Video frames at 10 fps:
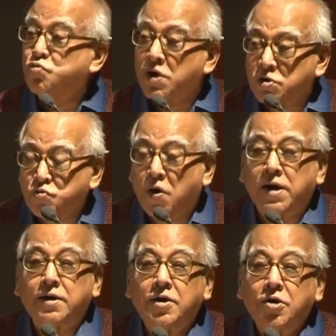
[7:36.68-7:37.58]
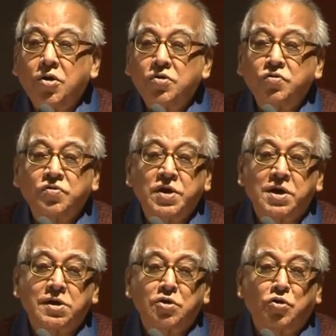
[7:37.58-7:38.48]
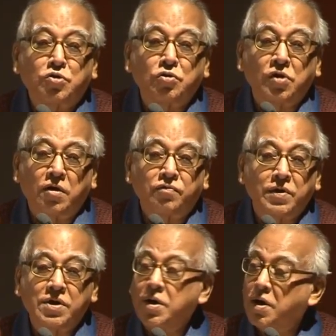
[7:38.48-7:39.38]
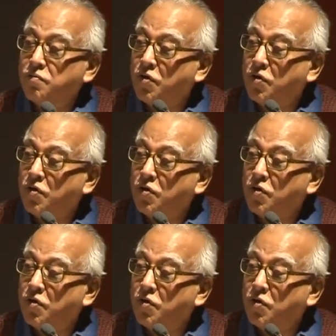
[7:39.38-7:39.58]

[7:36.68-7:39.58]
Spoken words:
is worthwhile to create an orthography